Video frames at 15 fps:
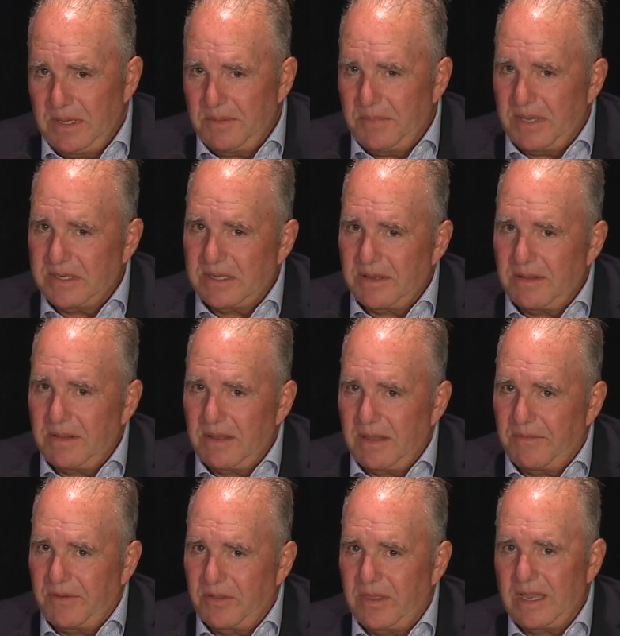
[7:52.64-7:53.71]
because it,
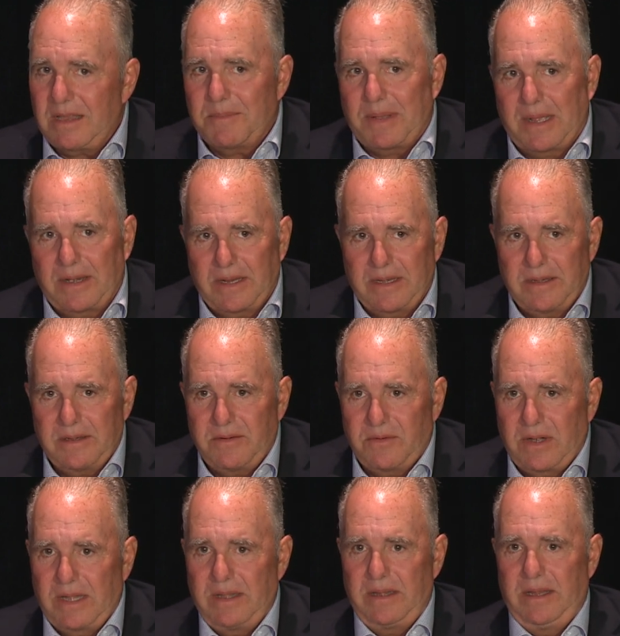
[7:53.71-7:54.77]
if you think about it,
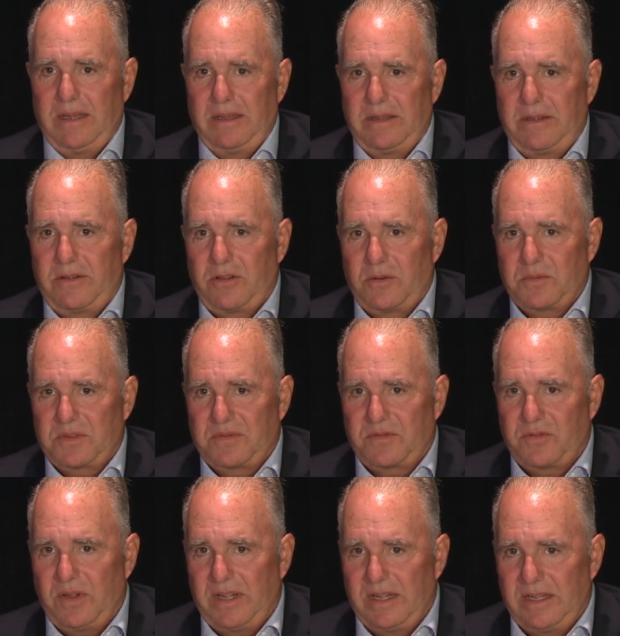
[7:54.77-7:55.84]
right, in terms of
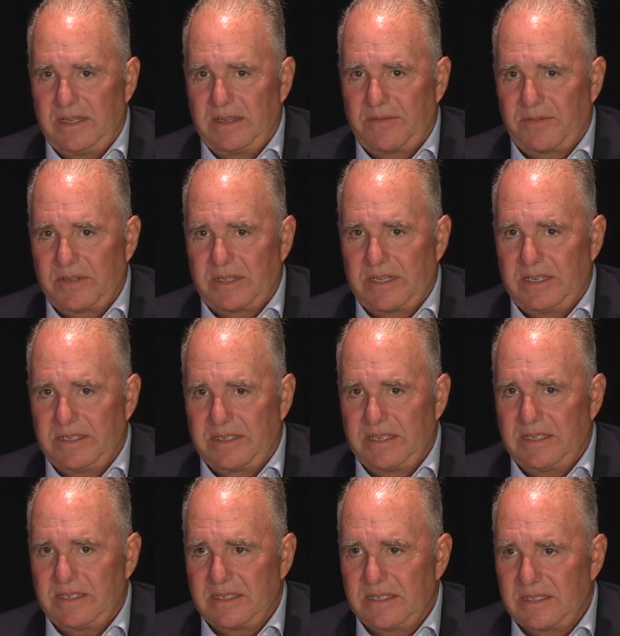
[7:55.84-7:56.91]
treating different
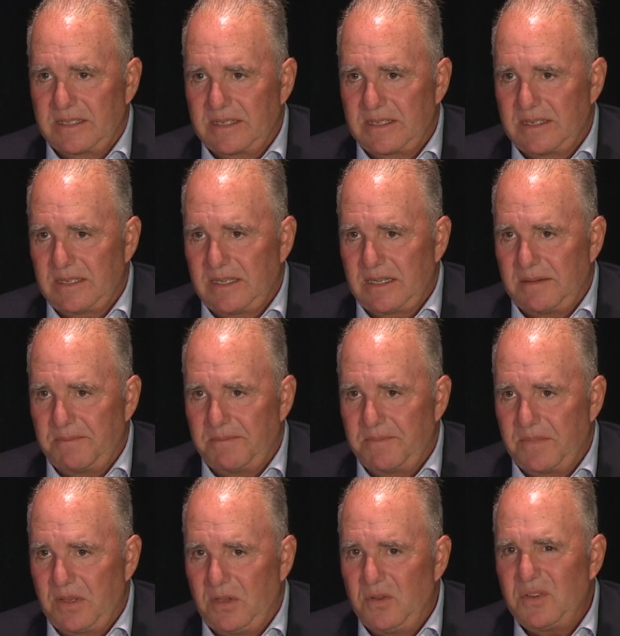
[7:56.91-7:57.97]
diseases, um,
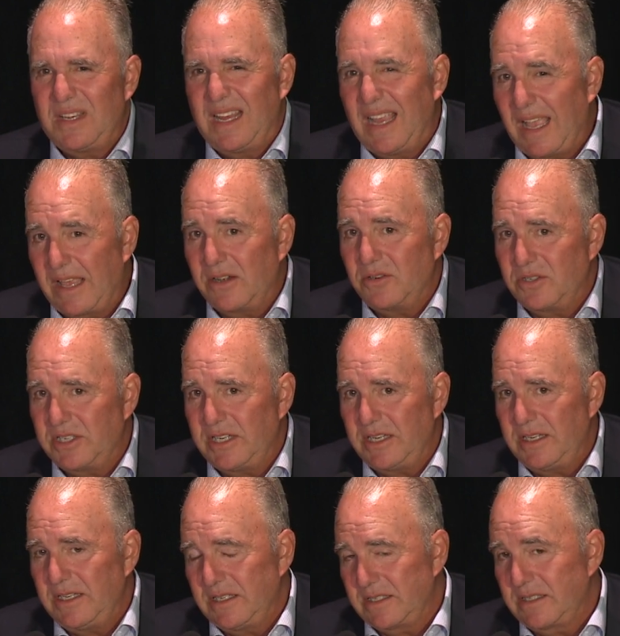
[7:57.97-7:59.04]
using
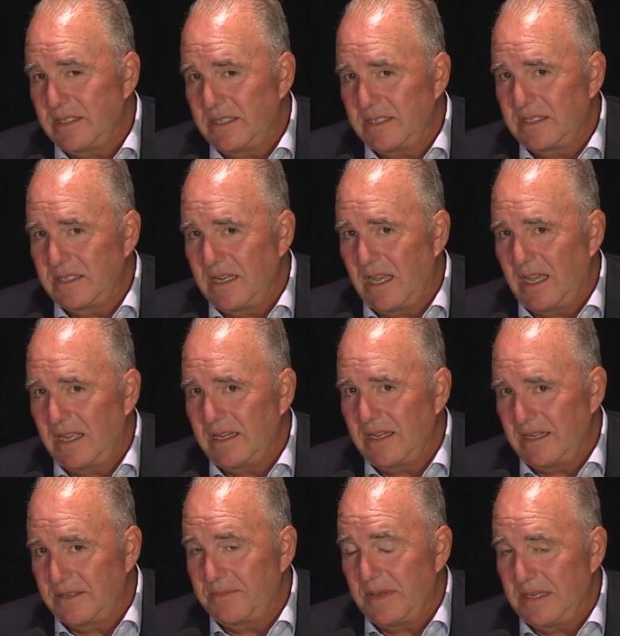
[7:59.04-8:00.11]
energy is is not
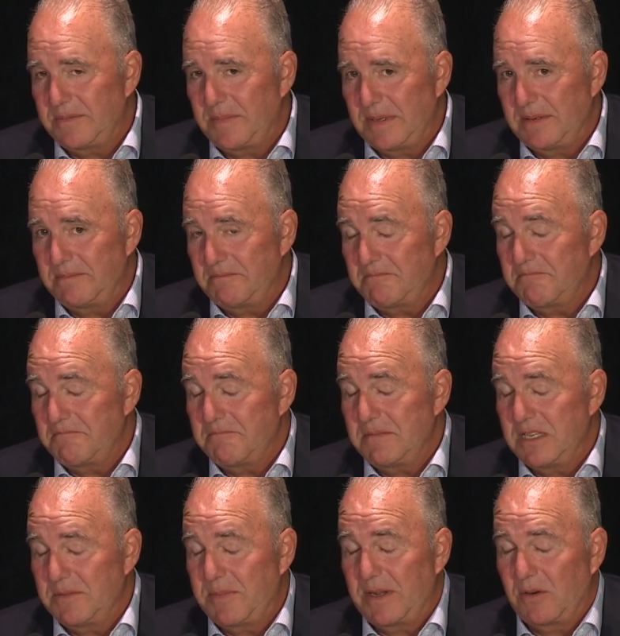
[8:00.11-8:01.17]
is has been
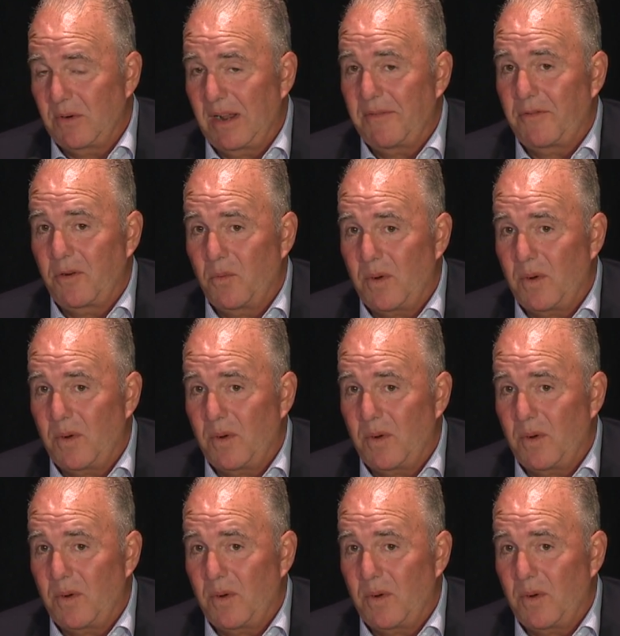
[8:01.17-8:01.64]
has been around for a